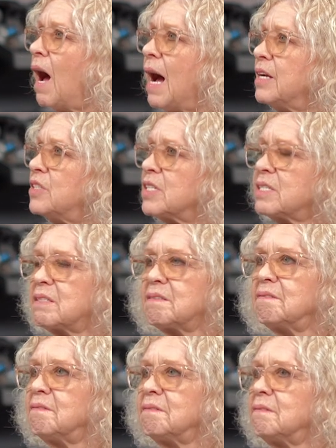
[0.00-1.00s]
I just
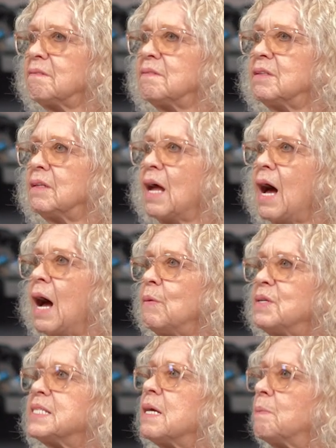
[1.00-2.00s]
I
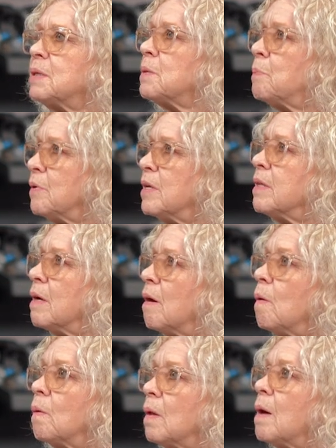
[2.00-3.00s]
was able to breathe a
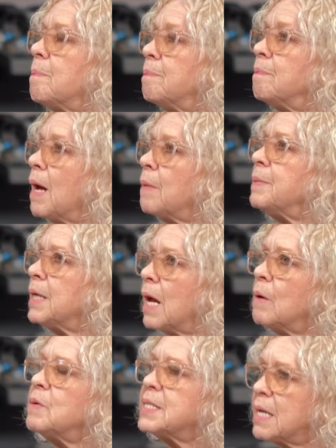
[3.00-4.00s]
whole lot. I mean,
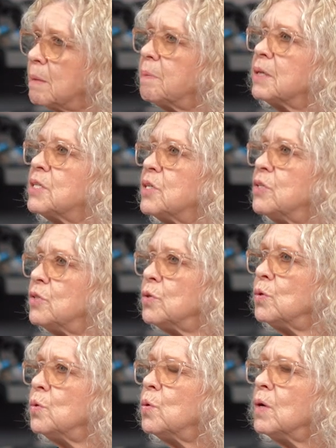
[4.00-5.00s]
I was able to
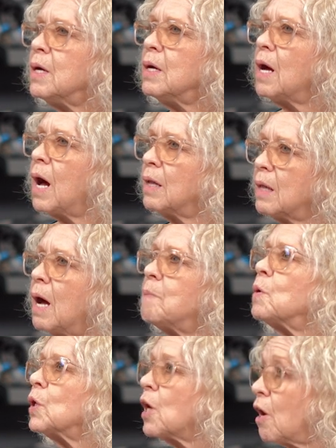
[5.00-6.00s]
do a lot
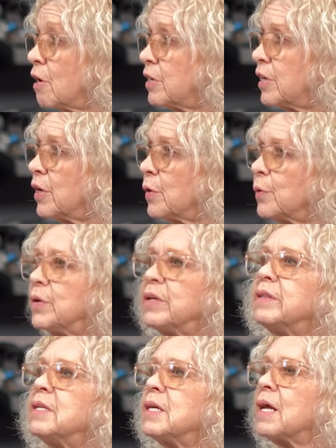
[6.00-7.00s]
more cardio
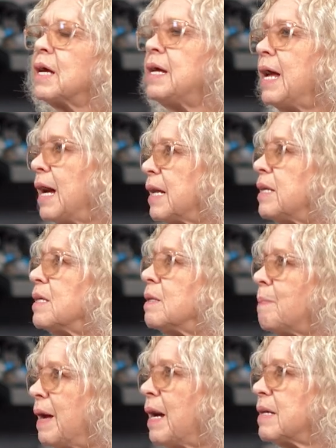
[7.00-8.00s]
than I had in
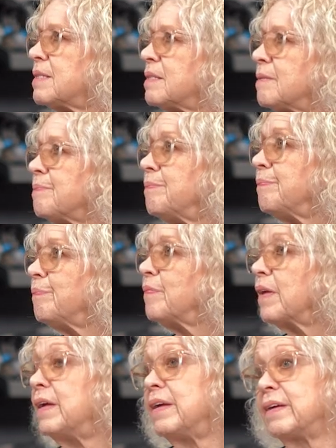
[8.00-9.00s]
the past,
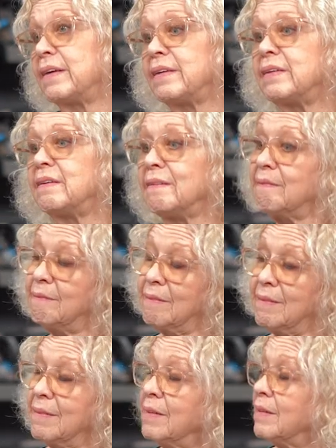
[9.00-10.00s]
and
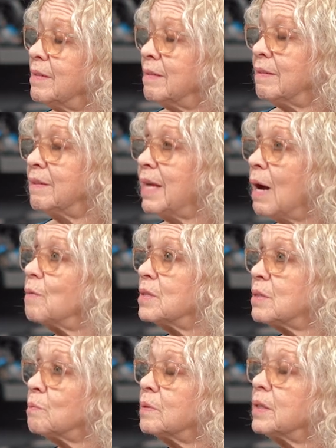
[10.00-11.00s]
that
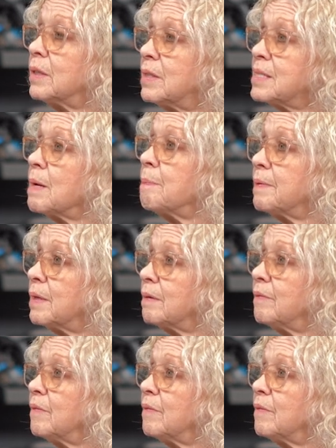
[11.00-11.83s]
was really something.